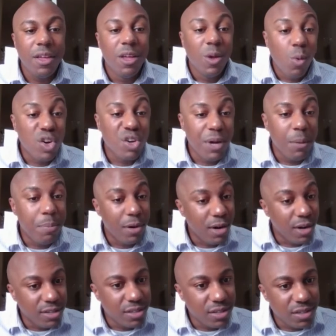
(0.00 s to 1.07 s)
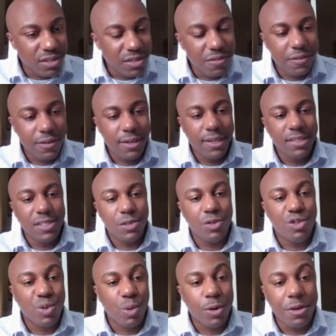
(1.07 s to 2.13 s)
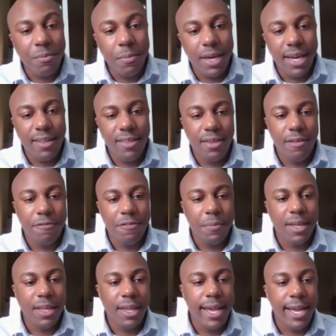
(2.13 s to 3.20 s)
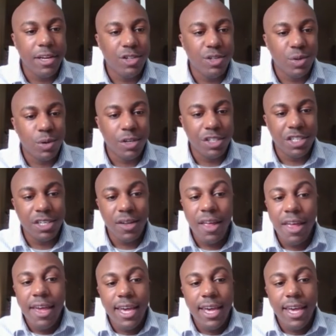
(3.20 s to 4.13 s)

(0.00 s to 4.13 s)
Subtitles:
One of my personal friends is Jordan Manley from Atlanta, Georgia.